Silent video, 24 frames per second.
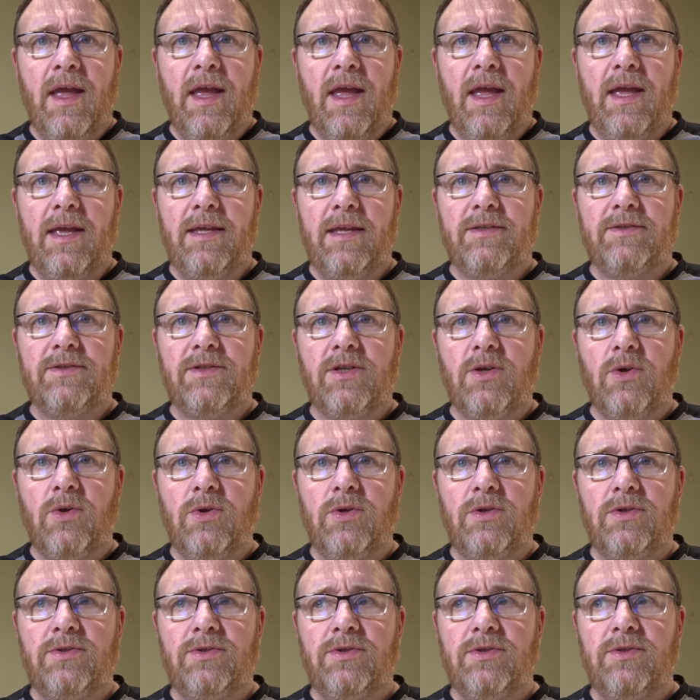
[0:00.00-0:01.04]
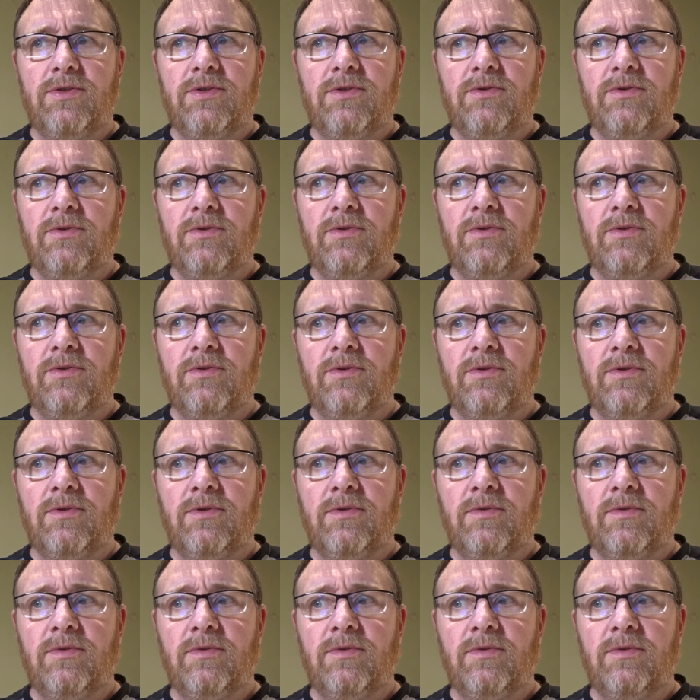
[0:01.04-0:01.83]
It's going to